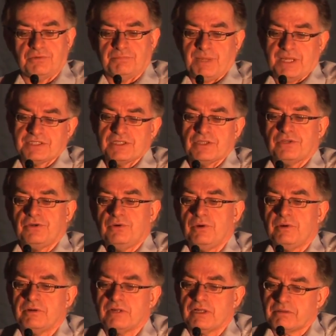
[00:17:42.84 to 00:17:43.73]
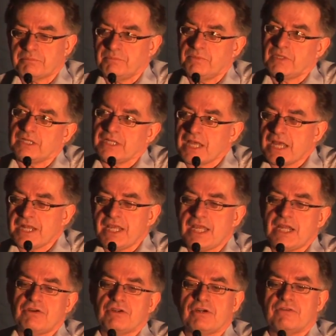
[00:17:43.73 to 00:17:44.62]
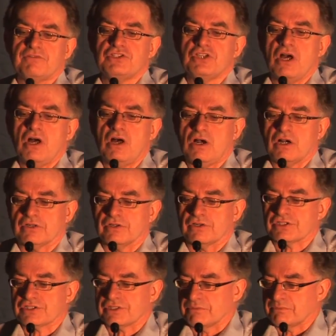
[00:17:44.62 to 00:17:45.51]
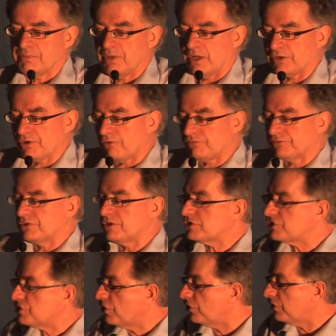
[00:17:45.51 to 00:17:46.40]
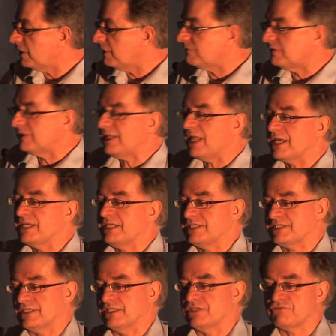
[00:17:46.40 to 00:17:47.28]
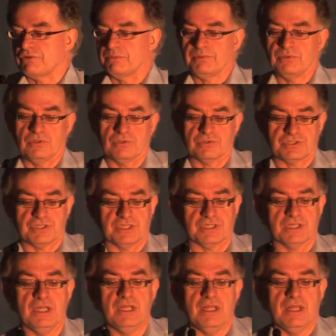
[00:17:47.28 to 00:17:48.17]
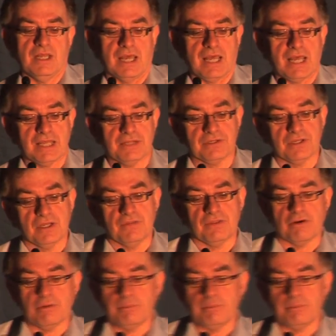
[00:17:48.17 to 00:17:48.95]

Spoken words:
passing through an area of darkness, and often a tunnel of light is reported. And they